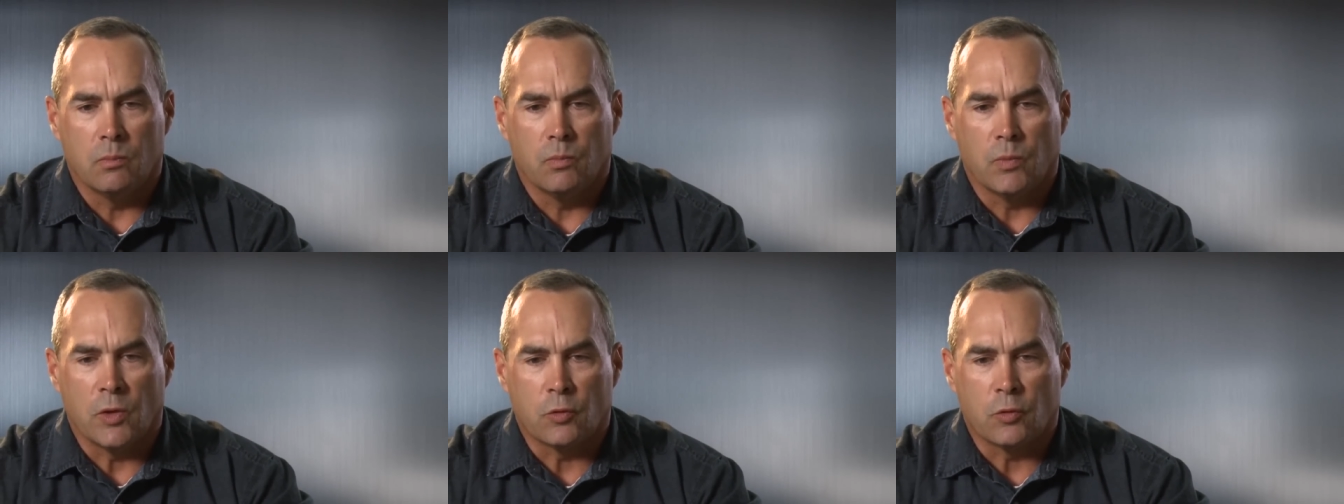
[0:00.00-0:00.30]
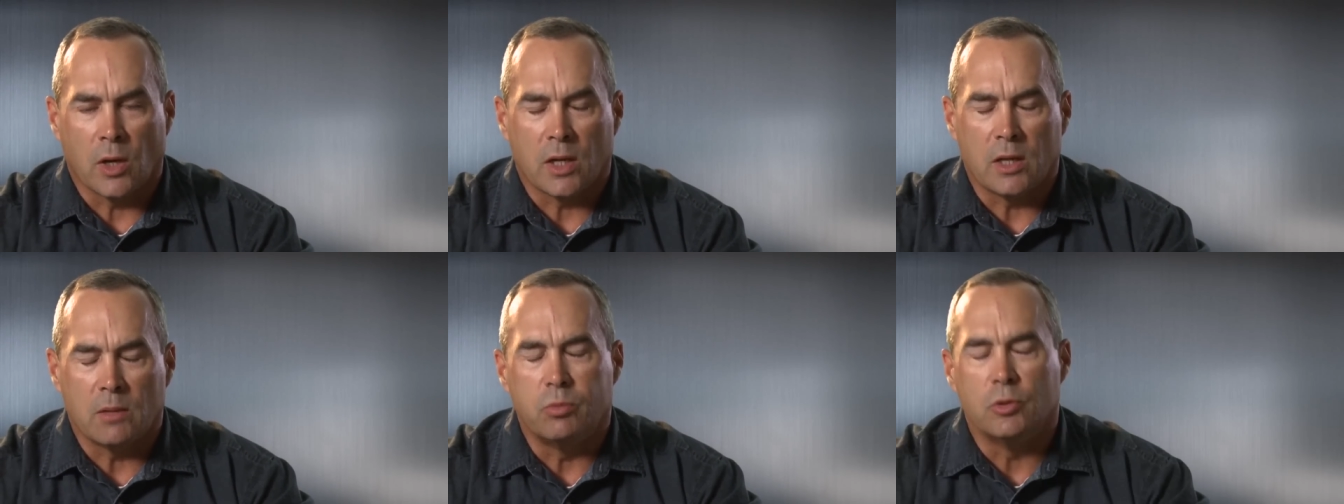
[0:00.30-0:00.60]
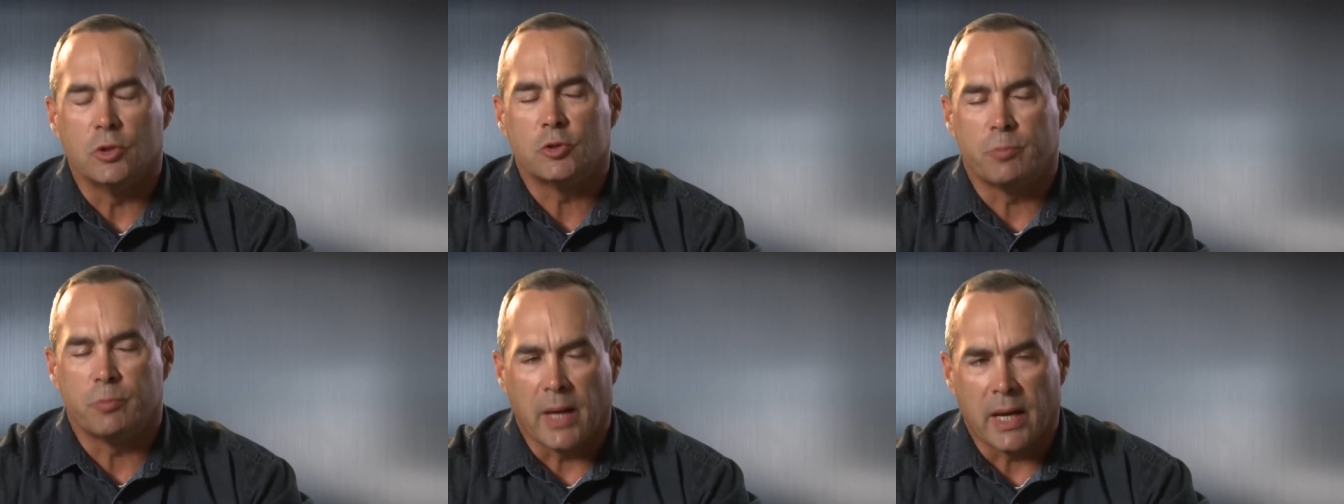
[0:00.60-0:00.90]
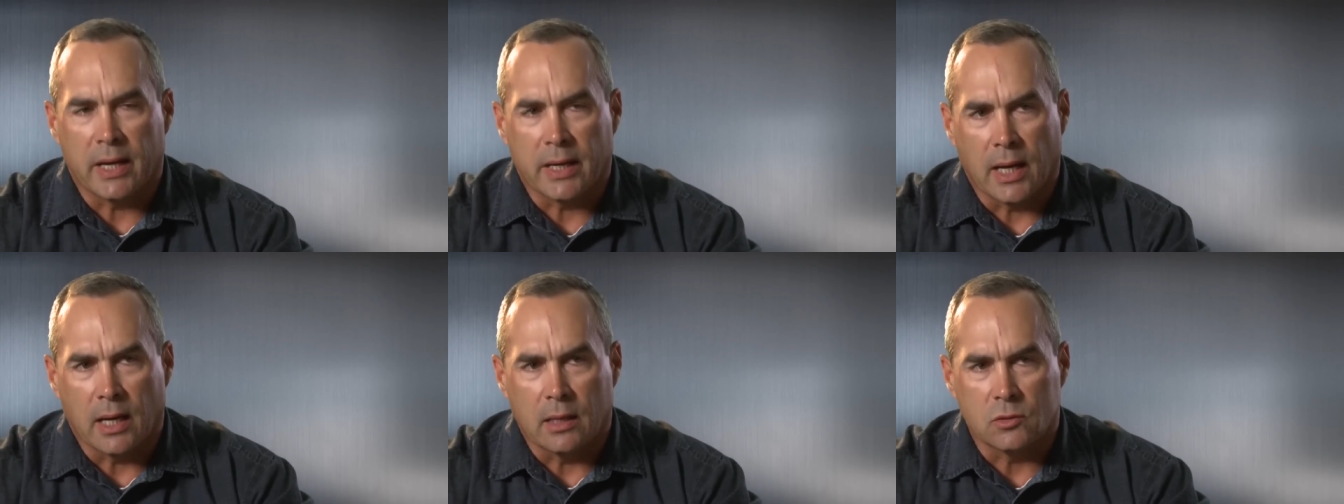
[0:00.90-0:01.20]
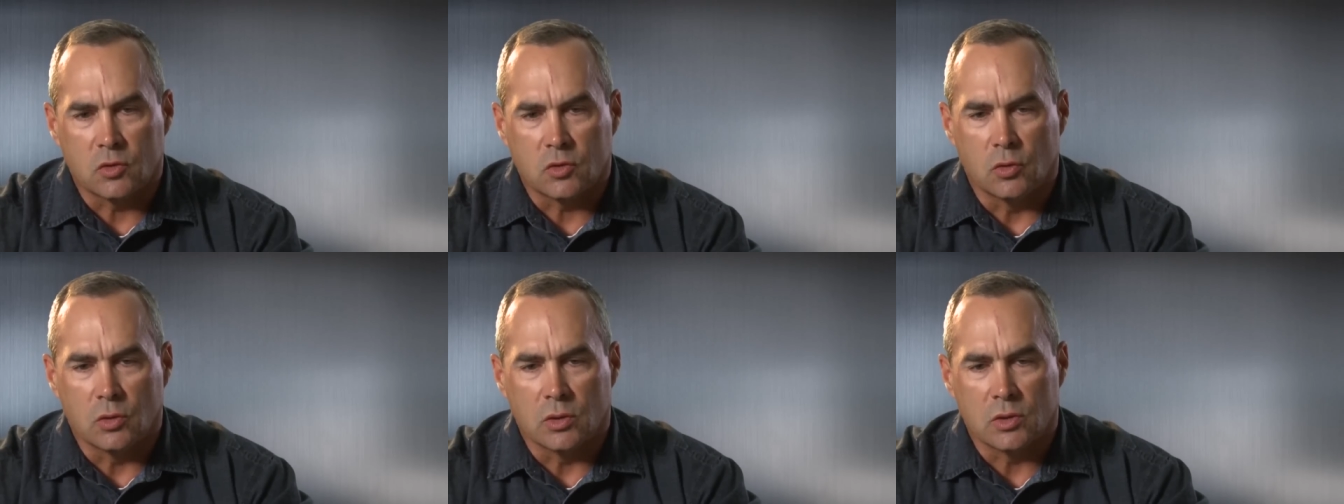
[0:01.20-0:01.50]
They tried to push back
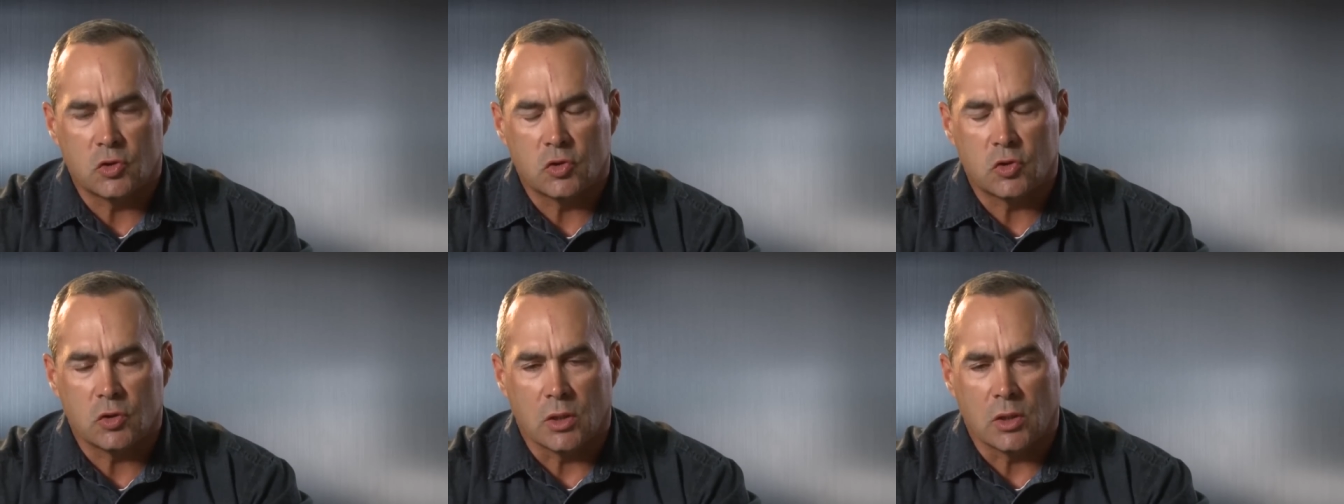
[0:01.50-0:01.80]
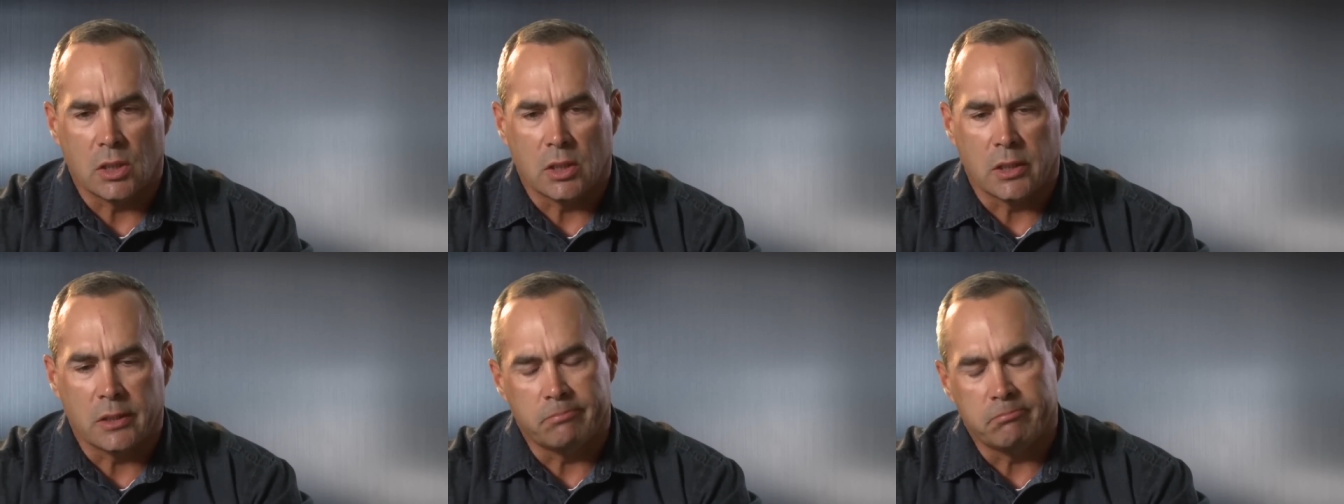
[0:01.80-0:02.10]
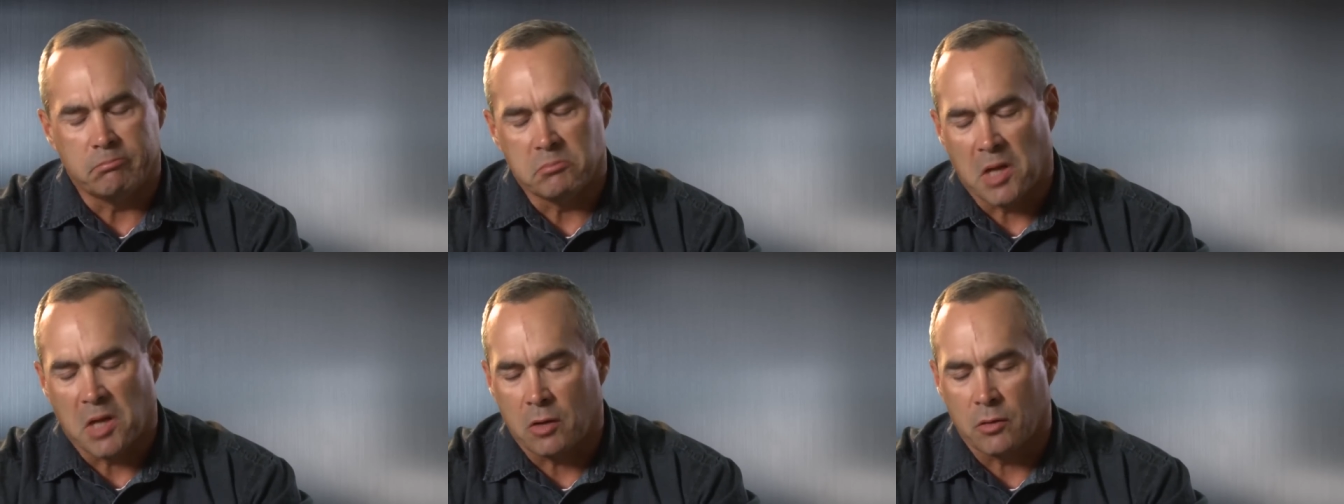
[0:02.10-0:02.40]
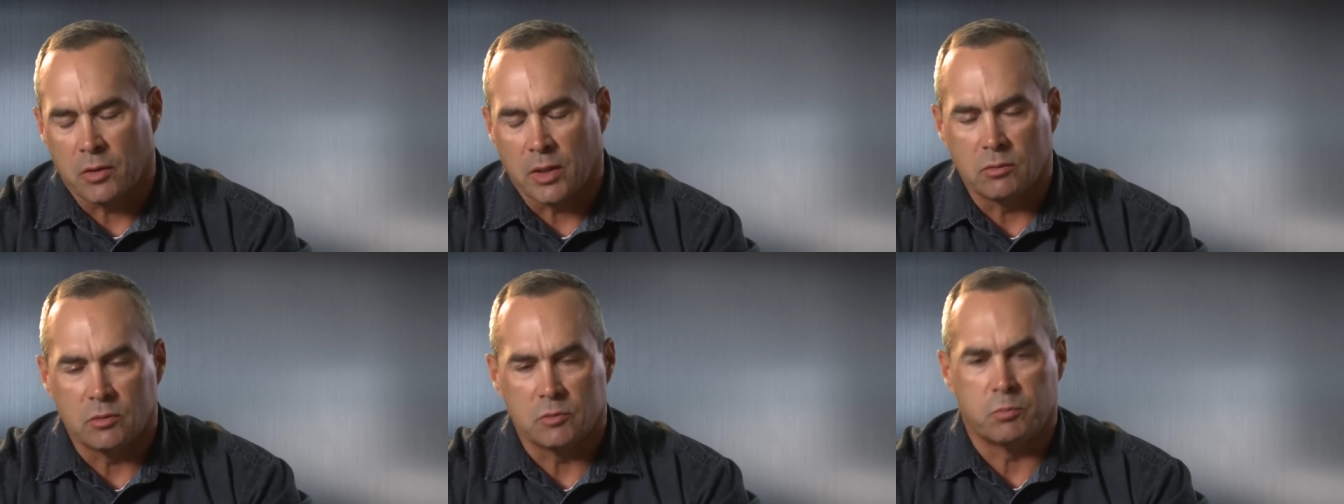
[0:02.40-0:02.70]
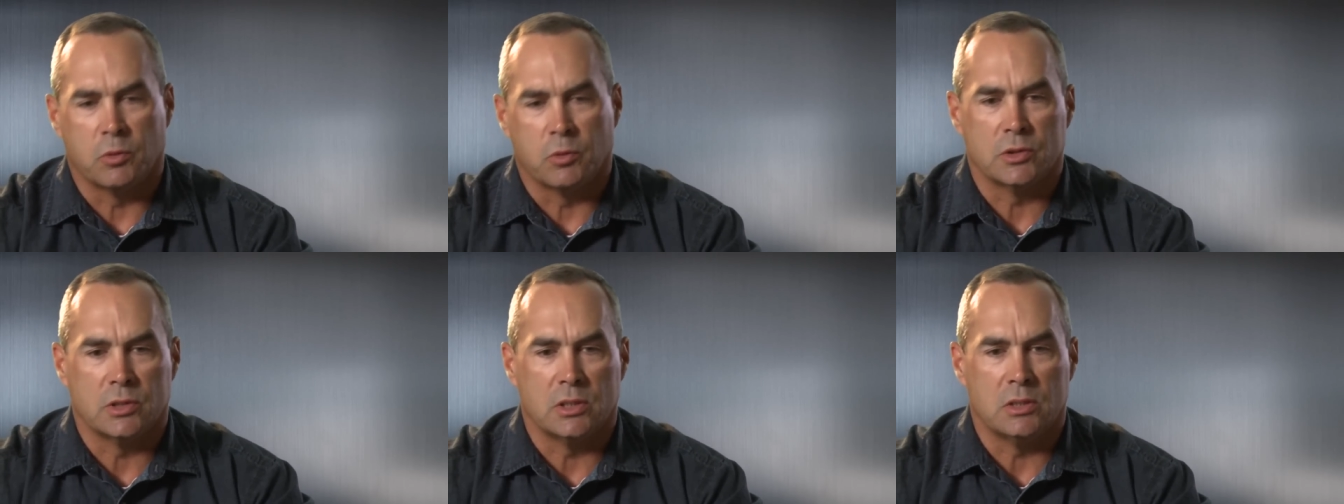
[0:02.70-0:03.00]
out to us, and I don't think it was
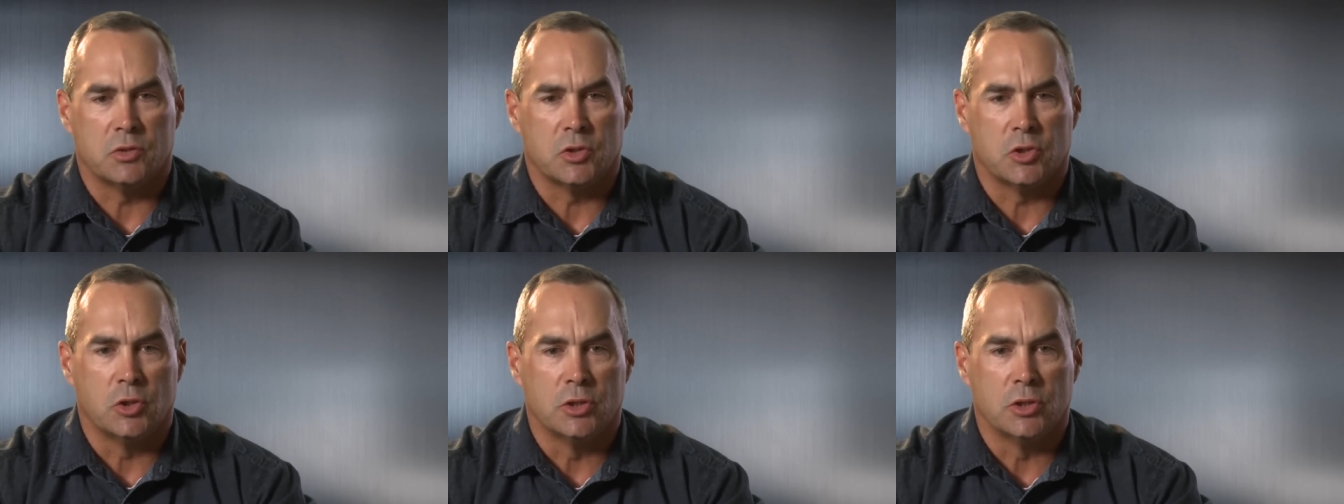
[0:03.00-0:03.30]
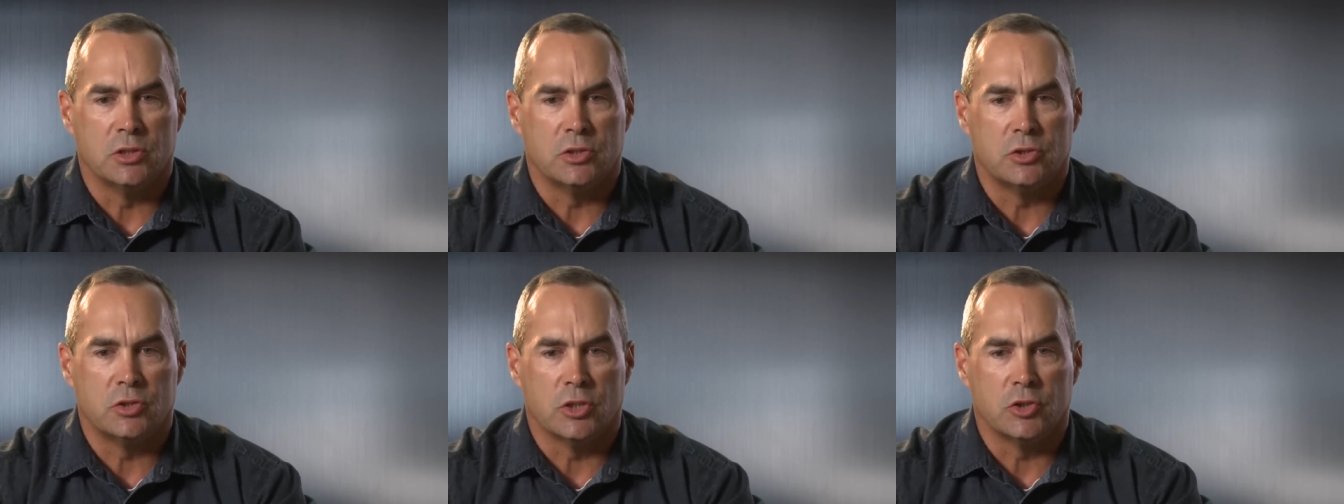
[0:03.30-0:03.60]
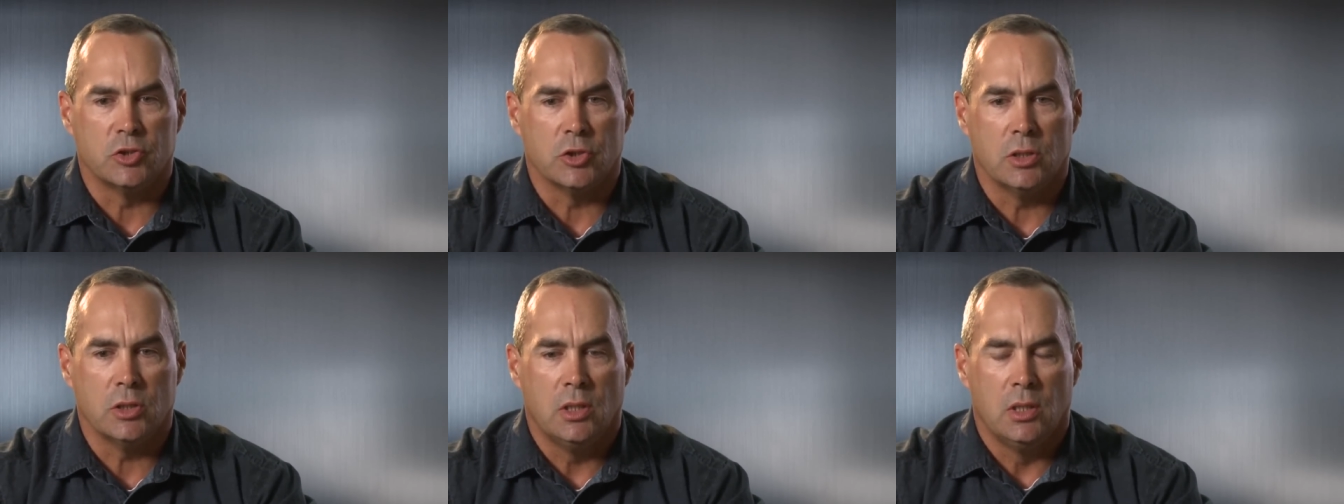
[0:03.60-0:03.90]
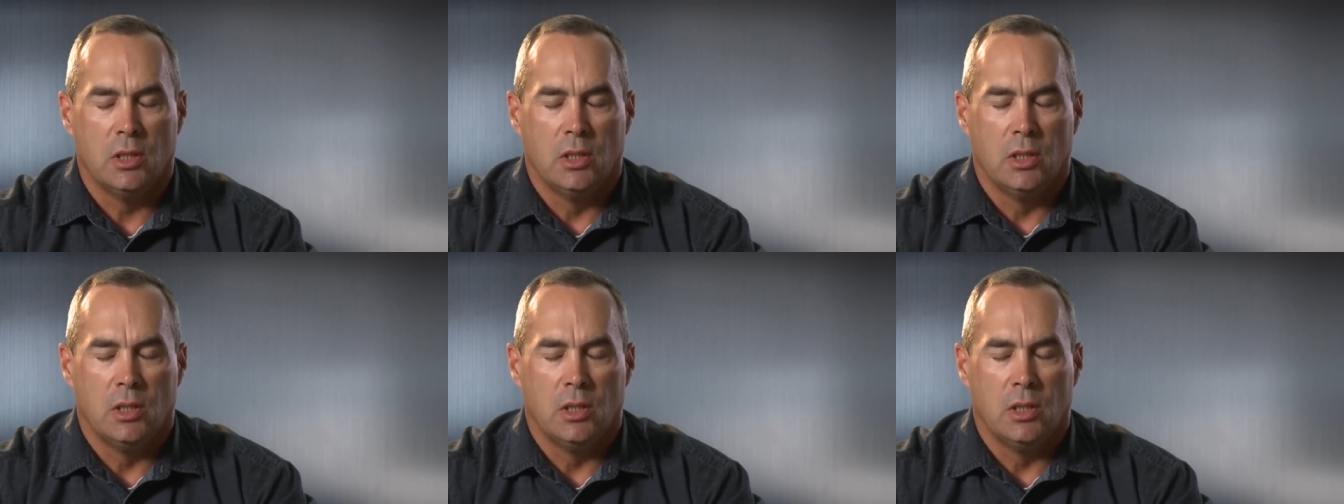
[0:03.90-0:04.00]
personally a good decision.